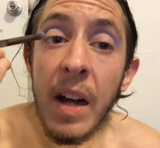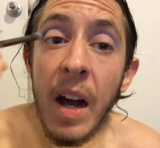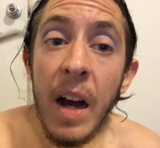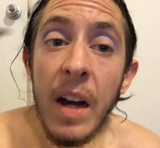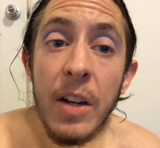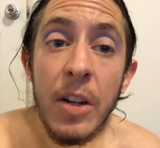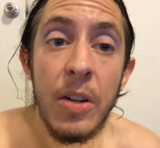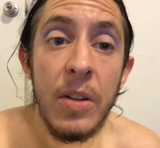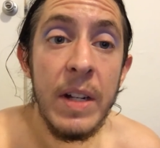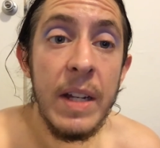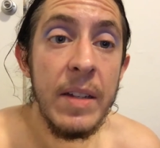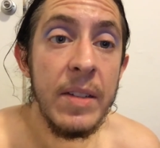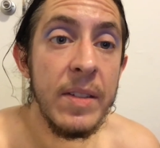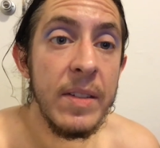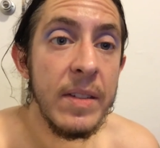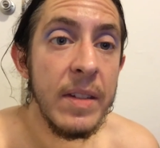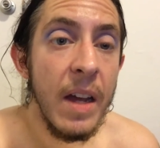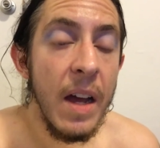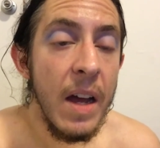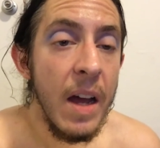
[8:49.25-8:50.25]
cut
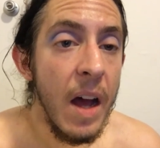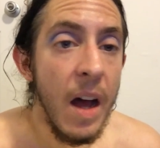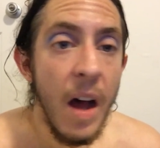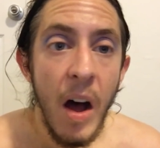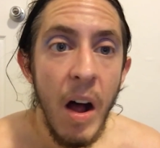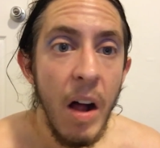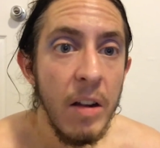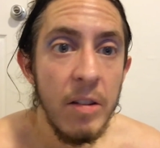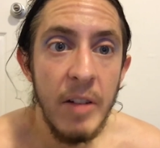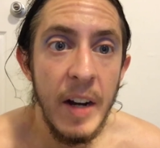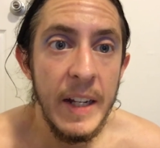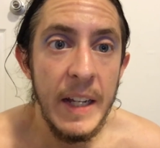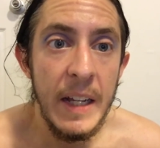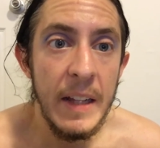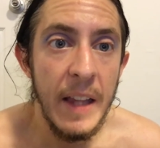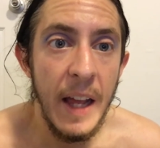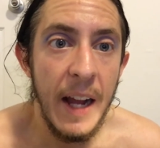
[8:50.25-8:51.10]
crease already.